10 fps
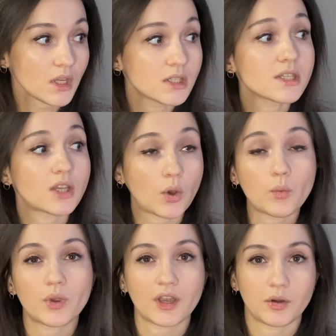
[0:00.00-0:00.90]
So
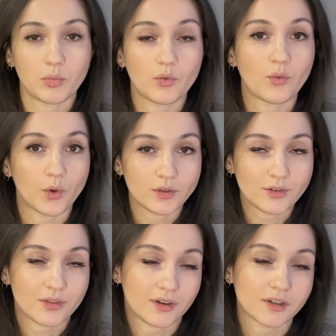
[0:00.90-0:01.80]
we can move on to
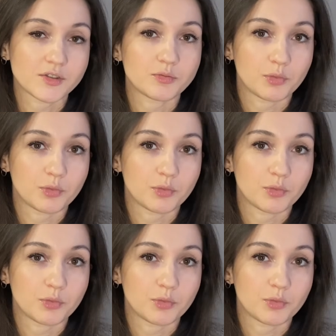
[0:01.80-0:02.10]
the next